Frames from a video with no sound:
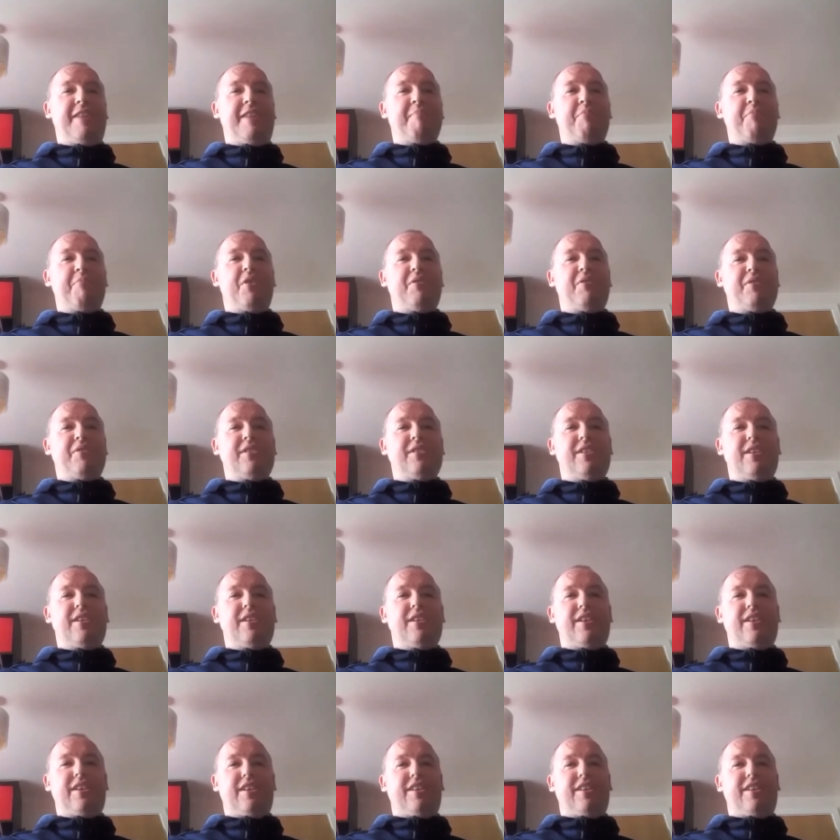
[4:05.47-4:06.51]
balls,
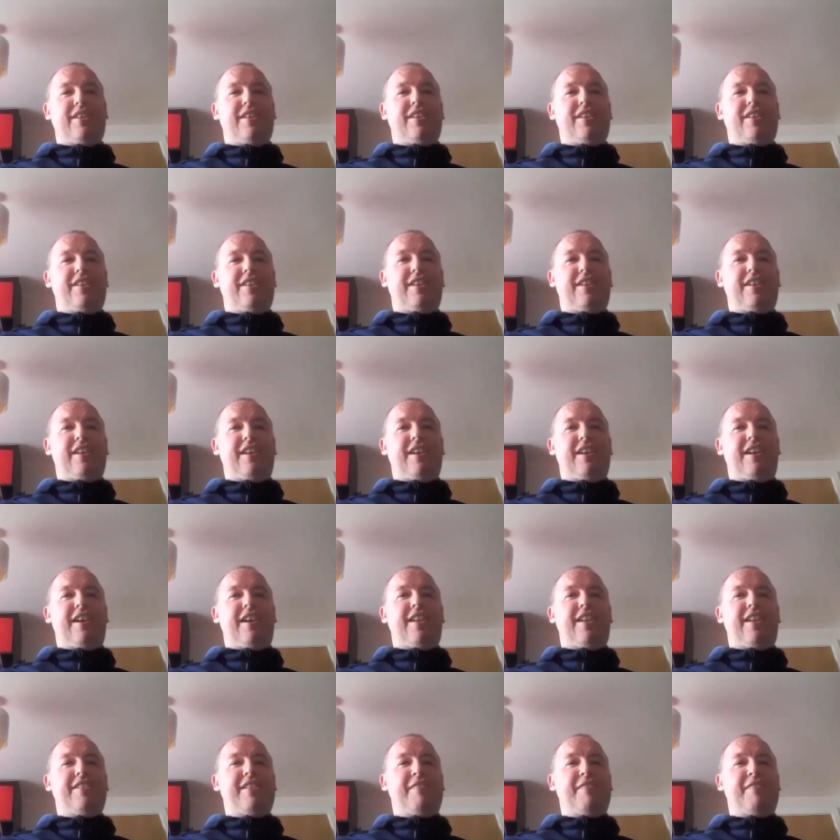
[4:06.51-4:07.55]

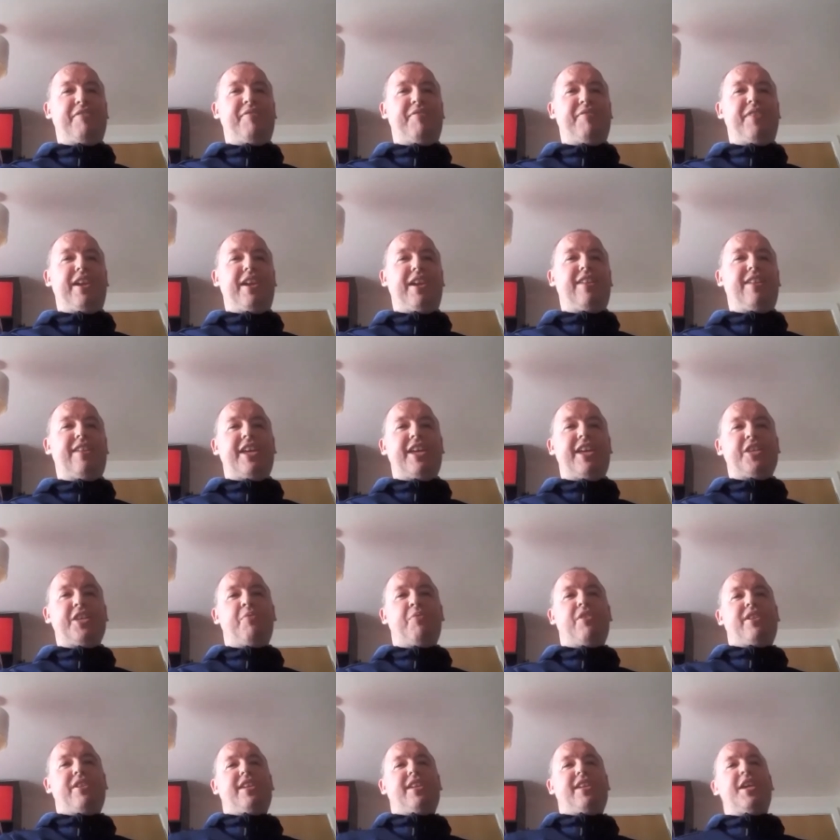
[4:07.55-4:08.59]
and I'll never forget the next
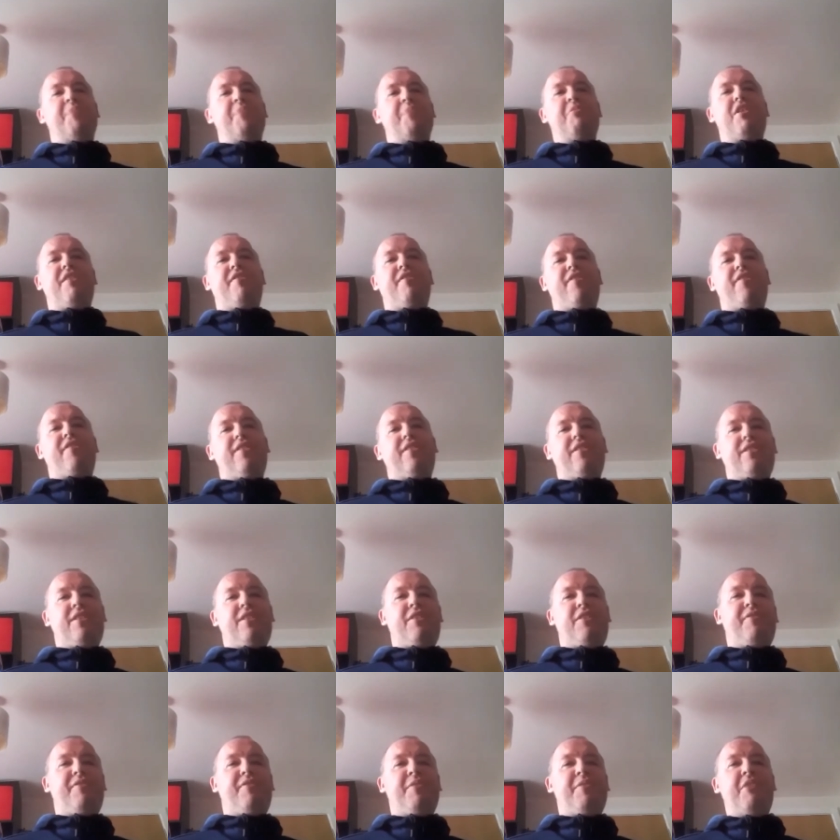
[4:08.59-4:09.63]
words that came out
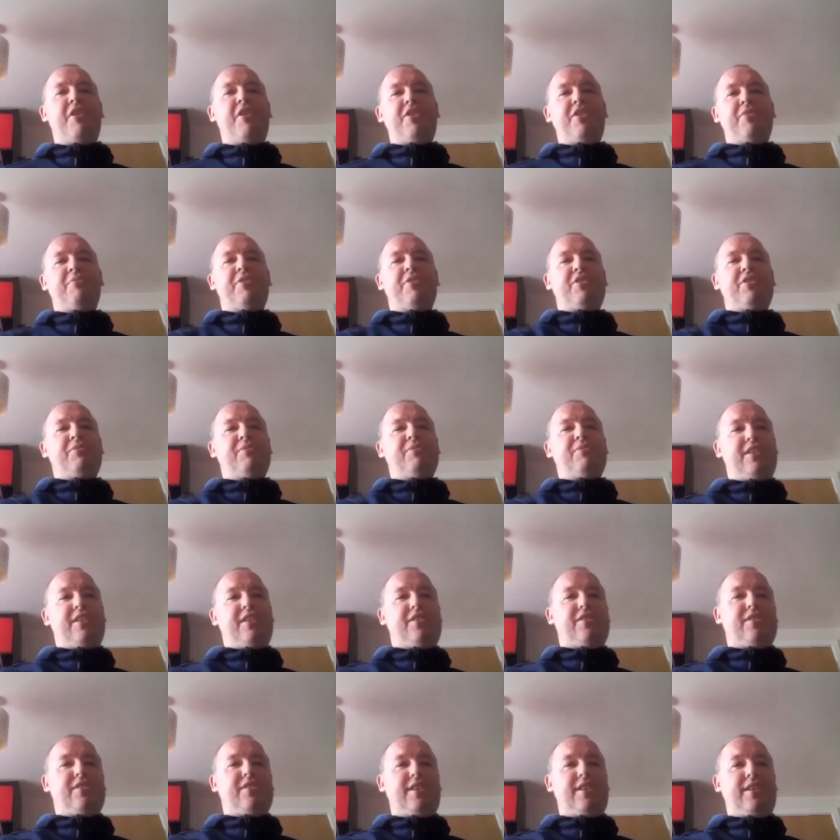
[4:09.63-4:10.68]
of her mouth, which was
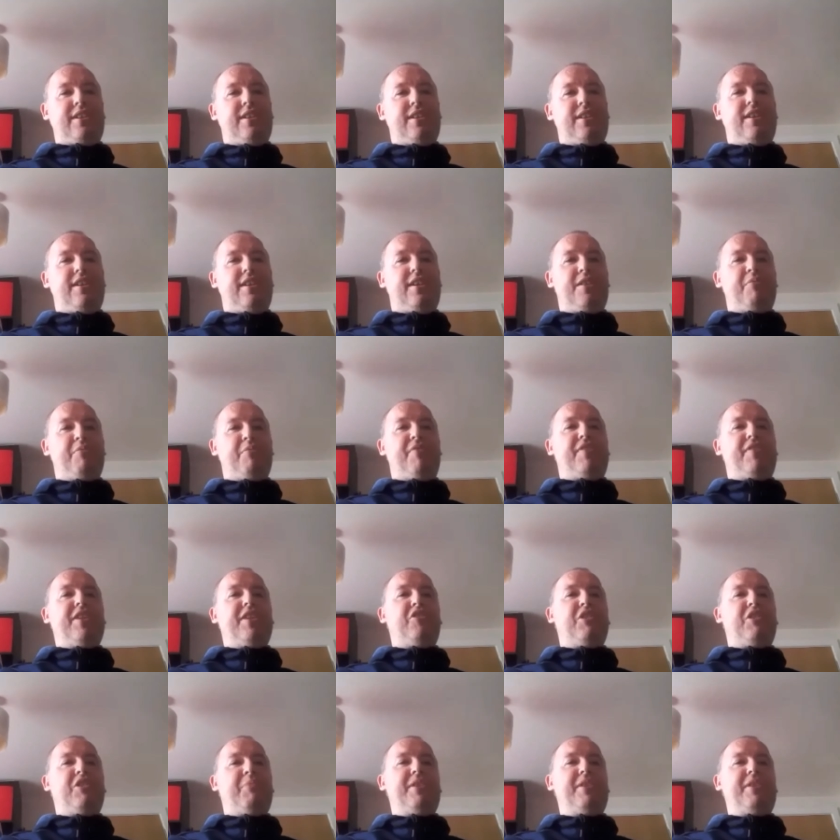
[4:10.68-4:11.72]
literally, "We've got the
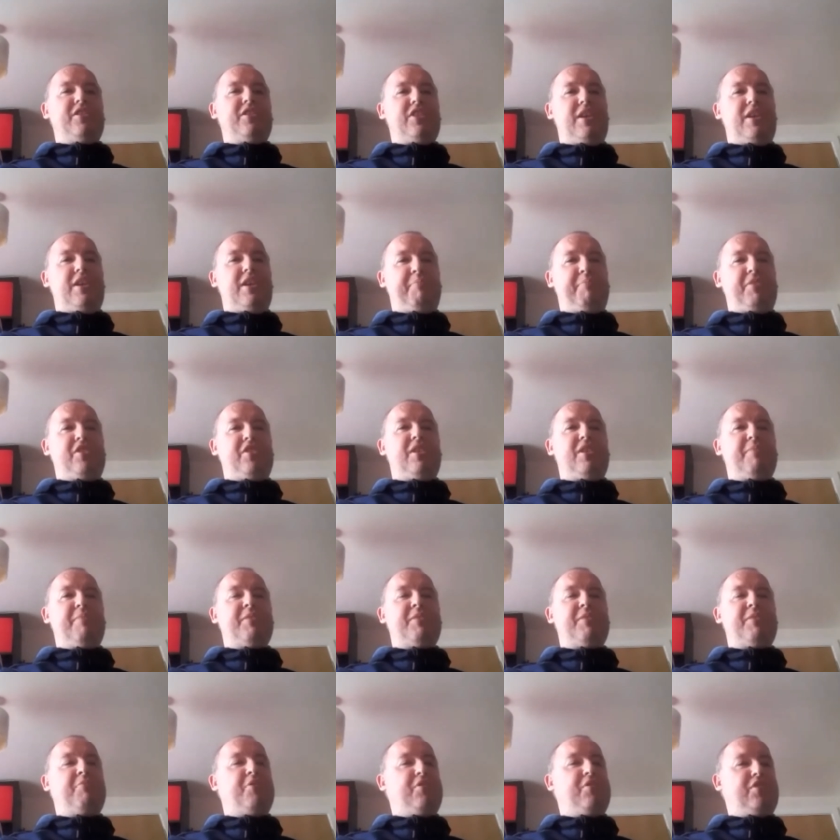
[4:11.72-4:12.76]
European Championships
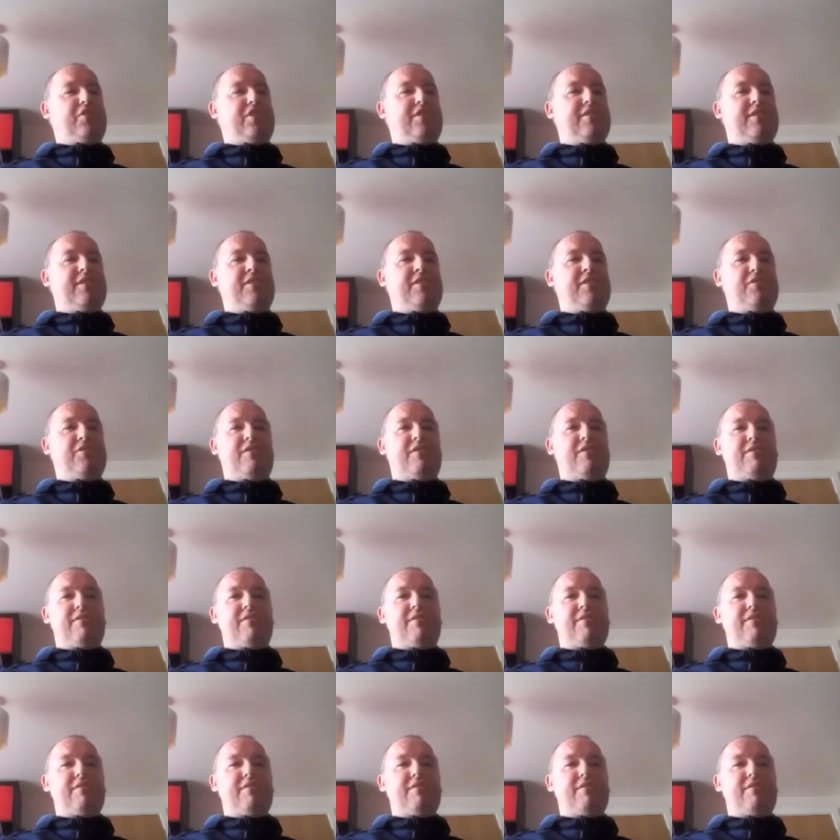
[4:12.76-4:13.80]
in Portugal in June.
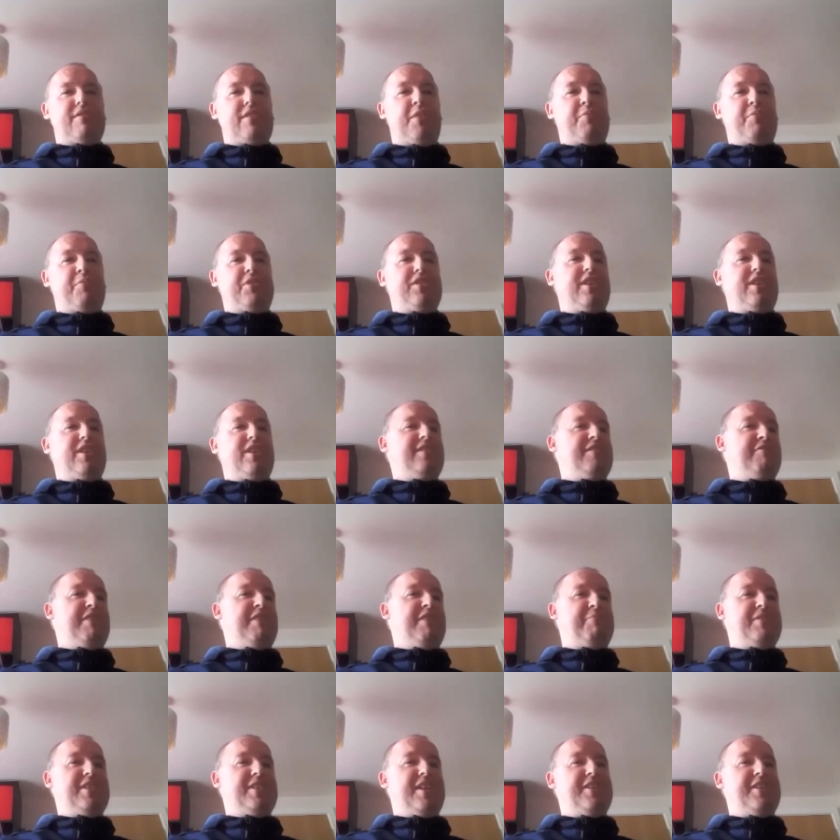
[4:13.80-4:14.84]
How would you like to
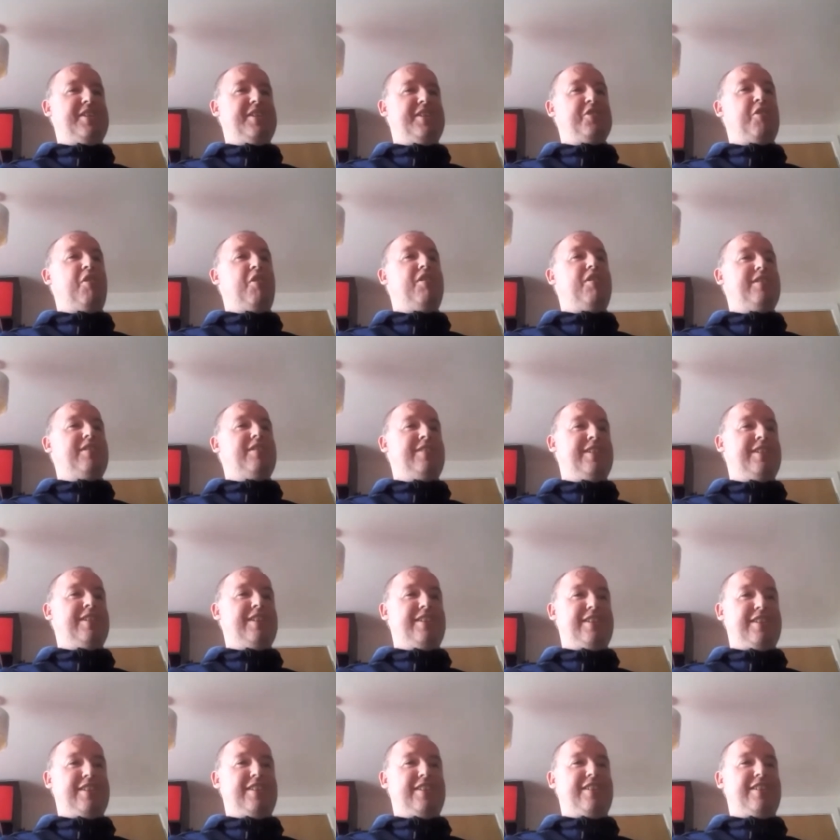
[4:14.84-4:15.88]
represent Scotland?"
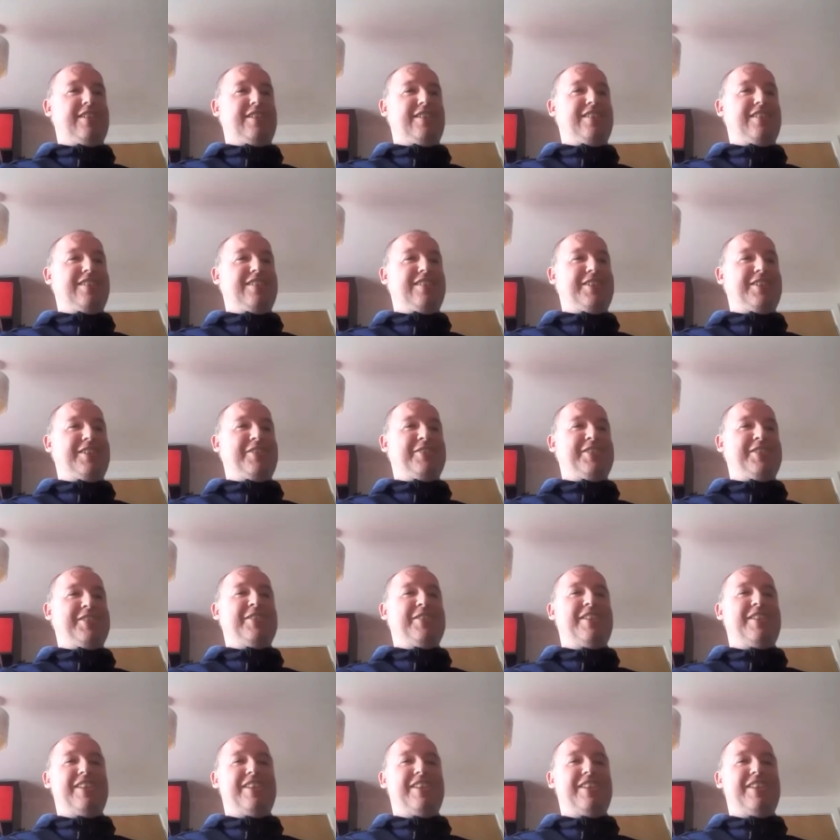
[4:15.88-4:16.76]
You know, so